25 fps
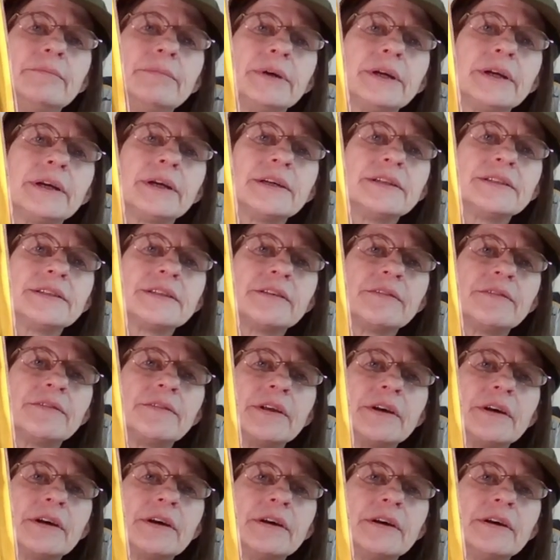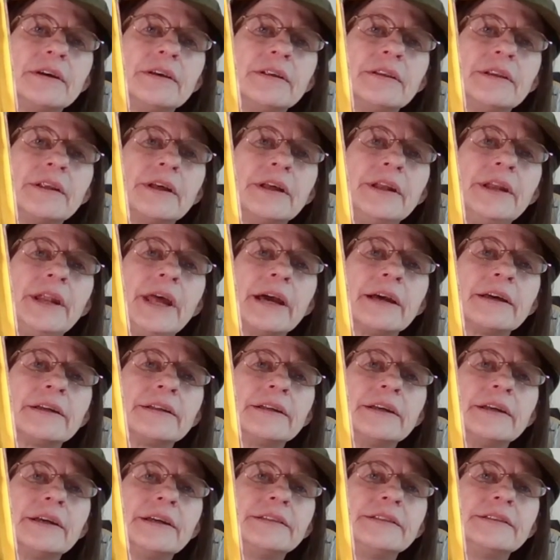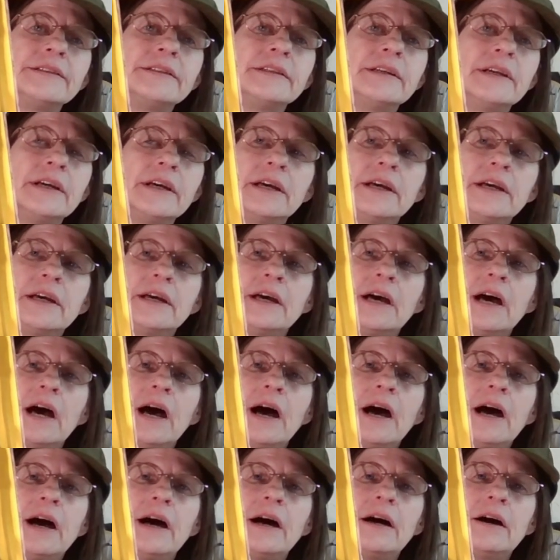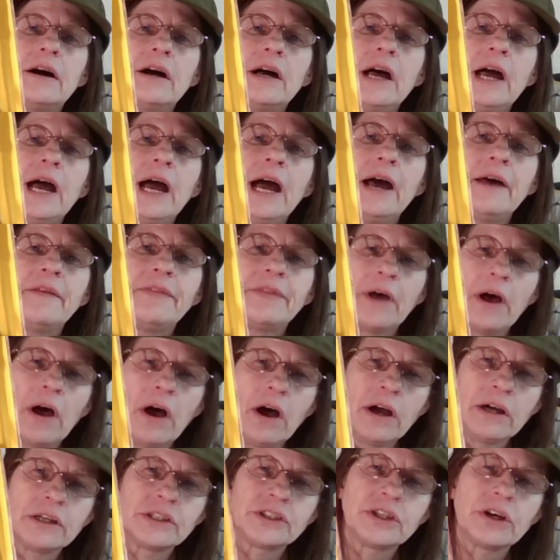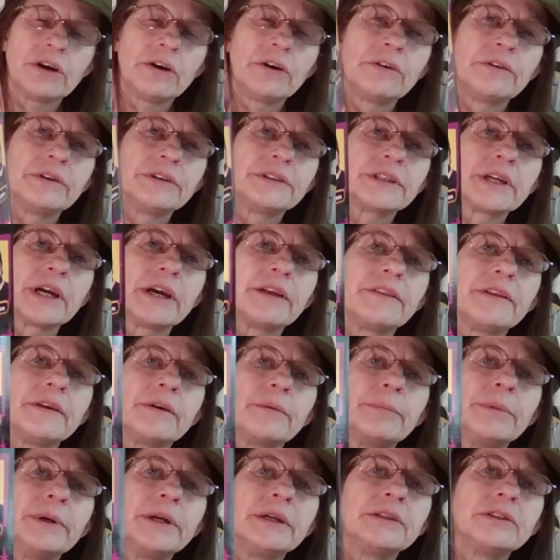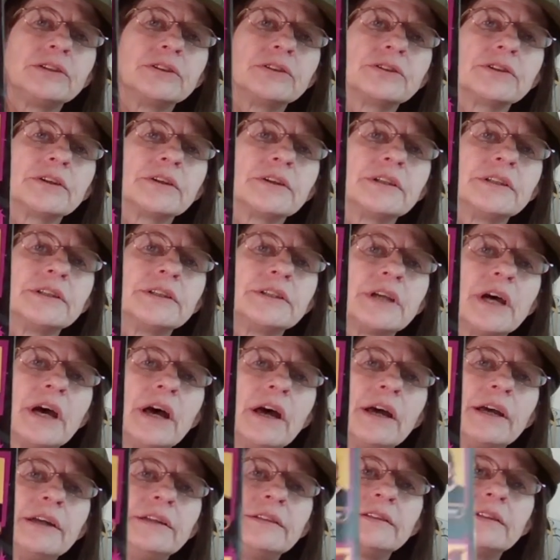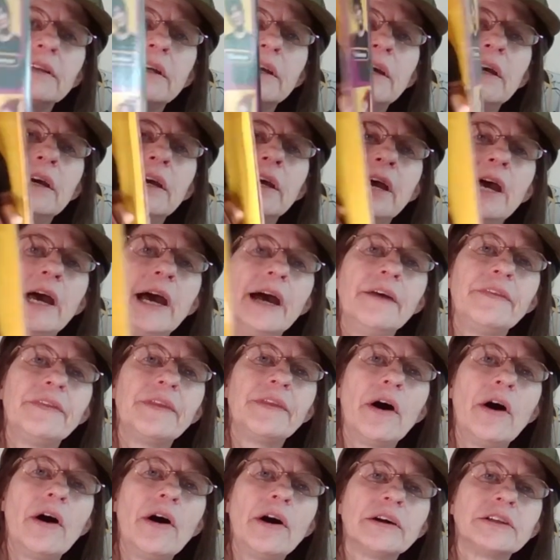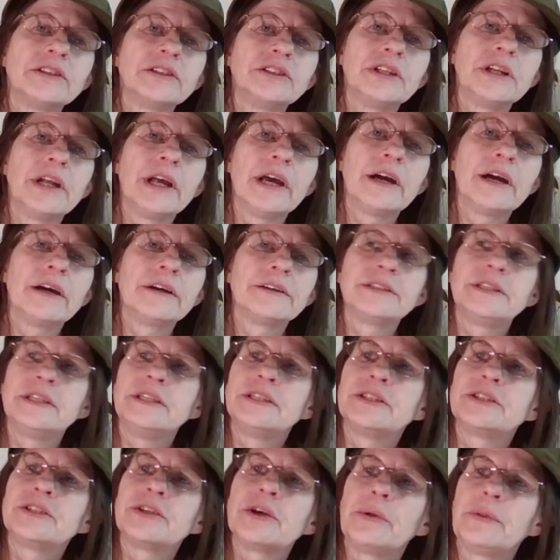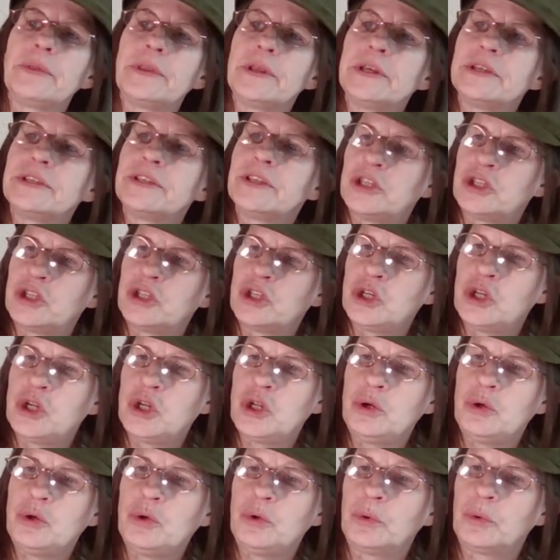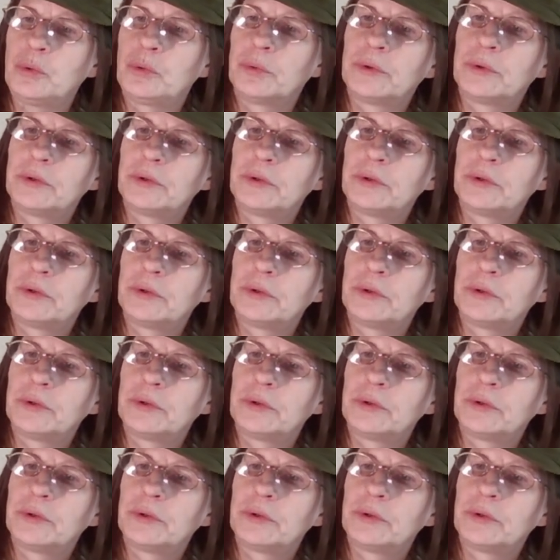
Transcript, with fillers: because of the the necklace. Uh, at the auction, oh, it's got their pictures on the sides. At the auction house, it sold this as new.